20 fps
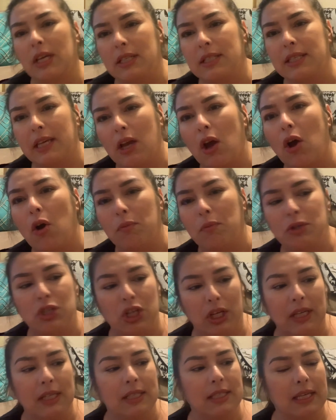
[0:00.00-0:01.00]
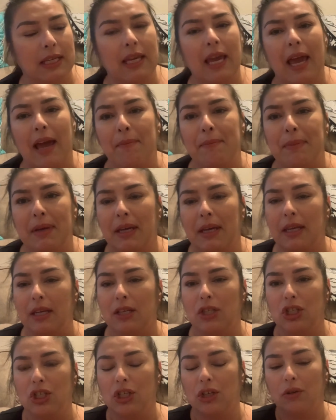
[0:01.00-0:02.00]
like home chickens. It can be an
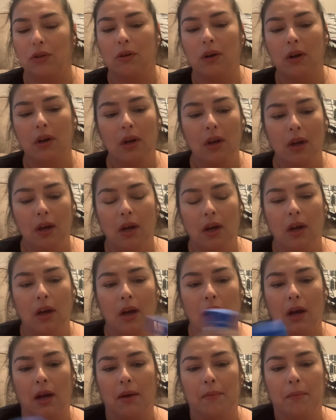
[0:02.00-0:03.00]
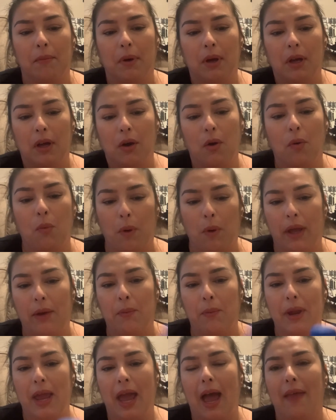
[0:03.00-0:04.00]
issue. When
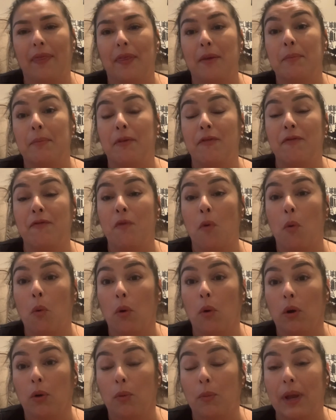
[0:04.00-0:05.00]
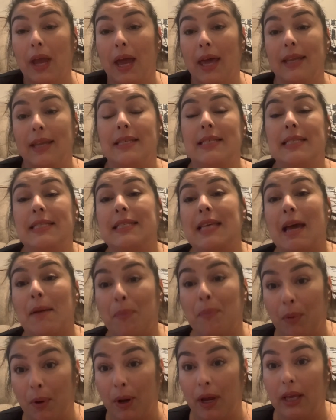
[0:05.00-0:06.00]
we had them before, we had a
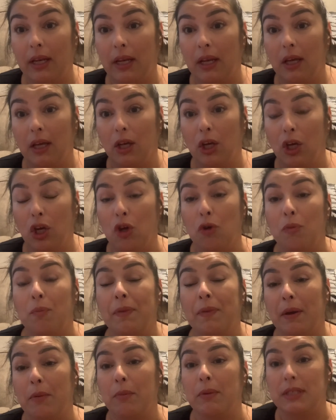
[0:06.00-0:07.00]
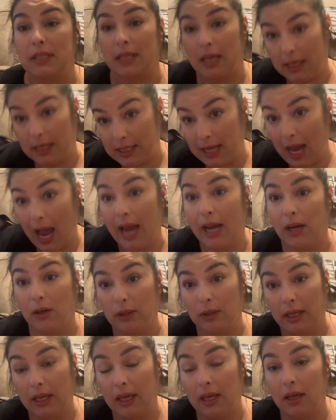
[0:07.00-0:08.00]
separate coop that was
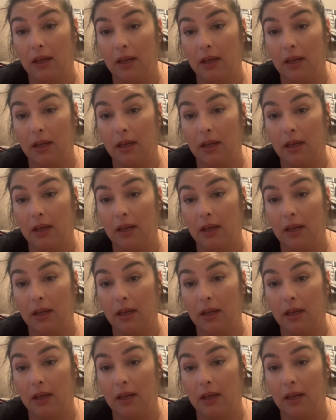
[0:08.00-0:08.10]
entirely